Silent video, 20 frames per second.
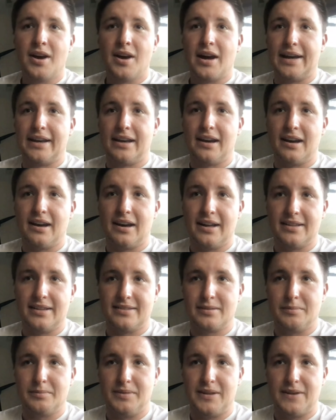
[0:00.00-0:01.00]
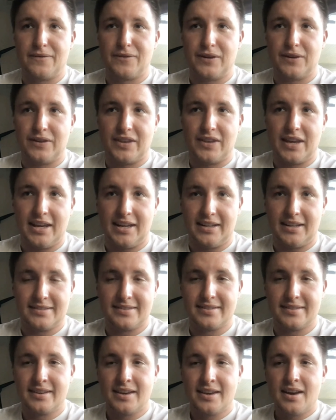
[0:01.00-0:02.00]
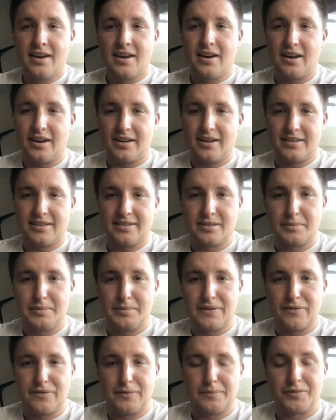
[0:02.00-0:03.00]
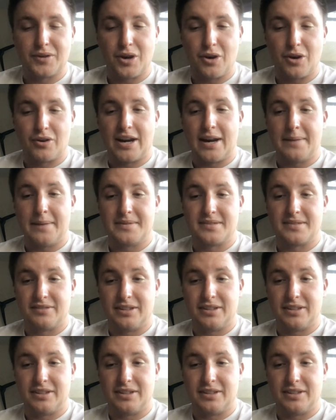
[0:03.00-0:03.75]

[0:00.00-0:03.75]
I got some different things, some different programs.